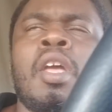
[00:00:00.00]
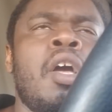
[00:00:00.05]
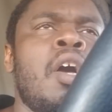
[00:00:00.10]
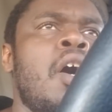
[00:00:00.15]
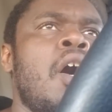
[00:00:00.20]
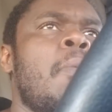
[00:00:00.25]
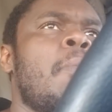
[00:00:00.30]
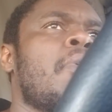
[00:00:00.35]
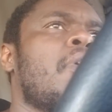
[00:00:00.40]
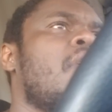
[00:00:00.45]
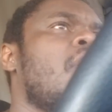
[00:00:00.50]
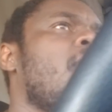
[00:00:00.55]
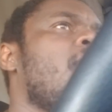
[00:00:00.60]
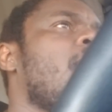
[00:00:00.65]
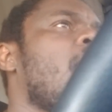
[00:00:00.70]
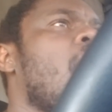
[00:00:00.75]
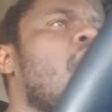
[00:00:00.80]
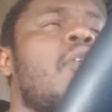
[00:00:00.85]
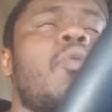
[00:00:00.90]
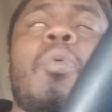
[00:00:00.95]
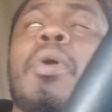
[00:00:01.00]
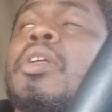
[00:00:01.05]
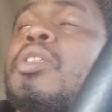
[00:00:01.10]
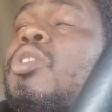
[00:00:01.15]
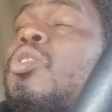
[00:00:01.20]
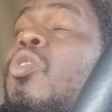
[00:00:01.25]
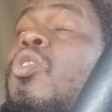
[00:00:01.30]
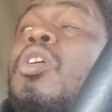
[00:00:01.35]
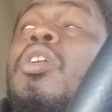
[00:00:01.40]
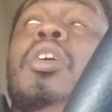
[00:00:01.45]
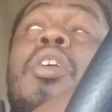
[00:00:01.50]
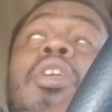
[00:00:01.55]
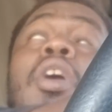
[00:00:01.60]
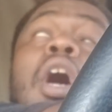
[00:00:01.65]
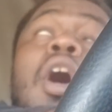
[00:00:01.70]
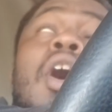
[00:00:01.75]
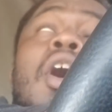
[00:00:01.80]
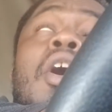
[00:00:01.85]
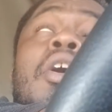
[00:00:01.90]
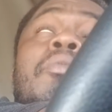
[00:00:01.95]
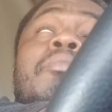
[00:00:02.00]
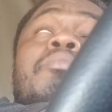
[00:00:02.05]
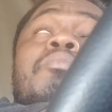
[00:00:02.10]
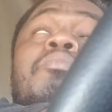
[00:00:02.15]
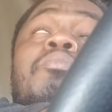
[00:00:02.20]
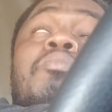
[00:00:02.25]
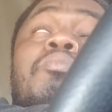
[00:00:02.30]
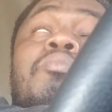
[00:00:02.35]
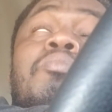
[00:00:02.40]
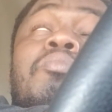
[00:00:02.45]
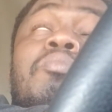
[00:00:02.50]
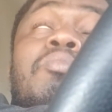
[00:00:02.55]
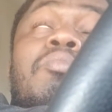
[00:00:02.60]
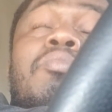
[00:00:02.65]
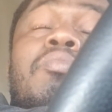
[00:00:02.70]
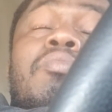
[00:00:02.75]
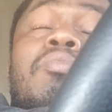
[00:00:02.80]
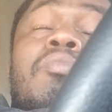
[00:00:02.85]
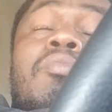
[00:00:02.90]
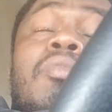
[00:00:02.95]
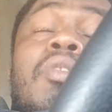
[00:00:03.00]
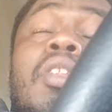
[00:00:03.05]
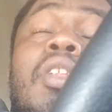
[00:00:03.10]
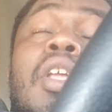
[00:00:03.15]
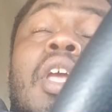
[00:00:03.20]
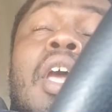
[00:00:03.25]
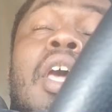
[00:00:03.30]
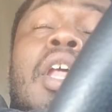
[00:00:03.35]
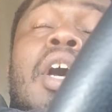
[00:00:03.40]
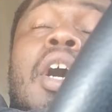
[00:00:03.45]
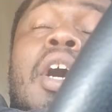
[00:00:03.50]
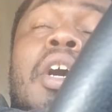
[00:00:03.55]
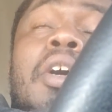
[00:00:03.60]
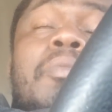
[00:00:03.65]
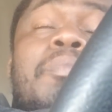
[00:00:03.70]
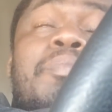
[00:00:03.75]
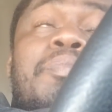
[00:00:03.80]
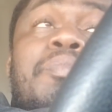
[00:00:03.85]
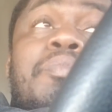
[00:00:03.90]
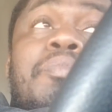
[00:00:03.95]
I'm gonna give y'all a quick tour of the yard, and um,